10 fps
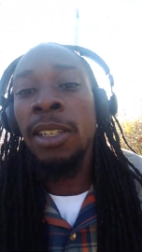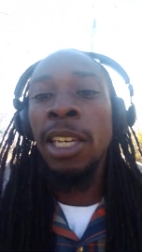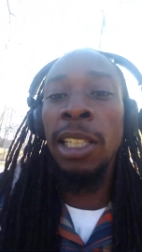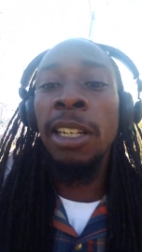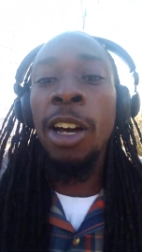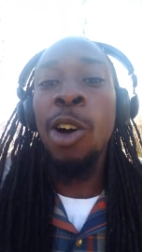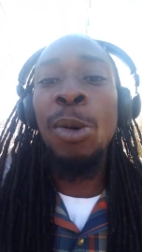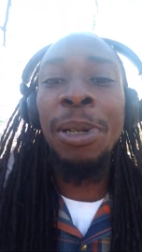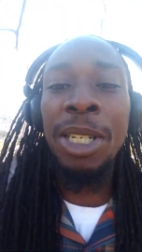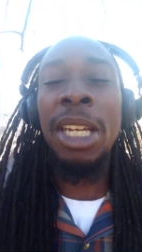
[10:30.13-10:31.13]
killing a
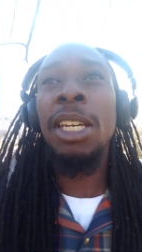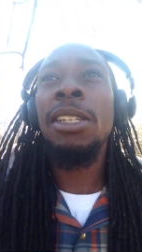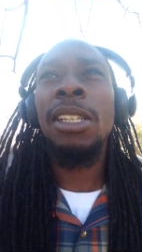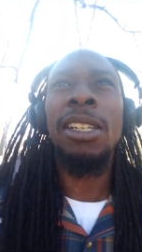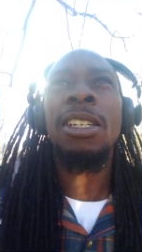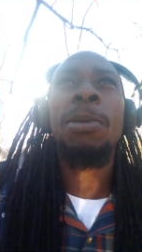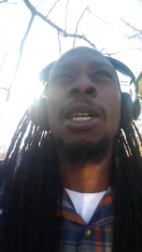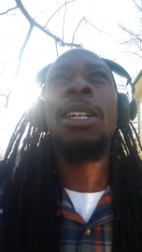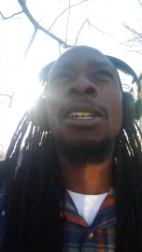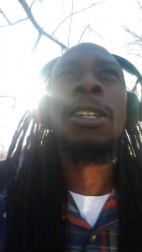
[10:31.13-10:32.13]
whole bunch of Indians,
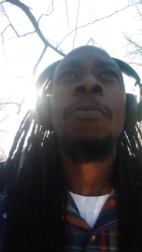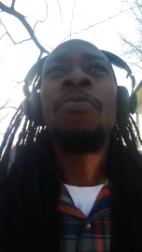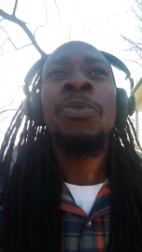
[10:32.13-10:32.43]
because